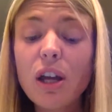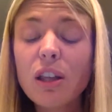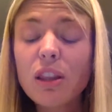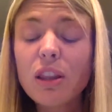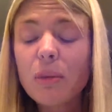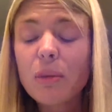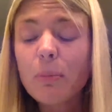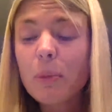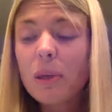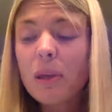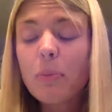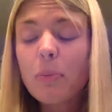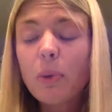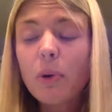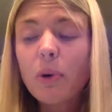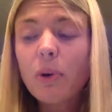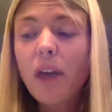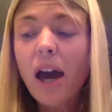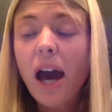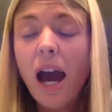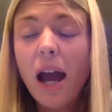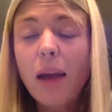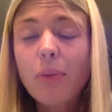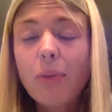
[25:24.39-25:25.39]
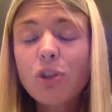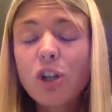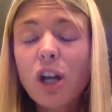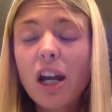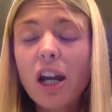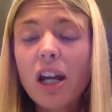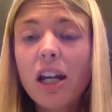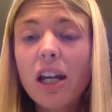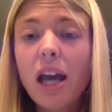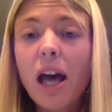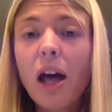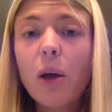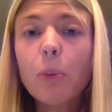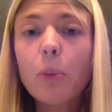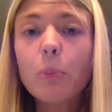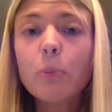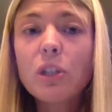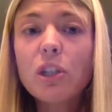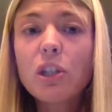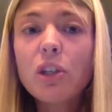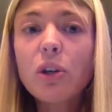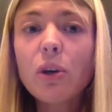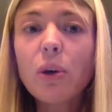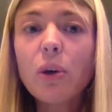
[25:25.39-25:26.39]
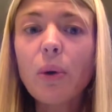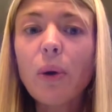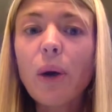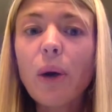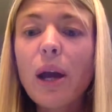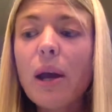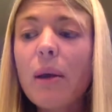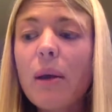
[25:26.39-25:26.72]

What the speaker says: the people that I'm trying to help too.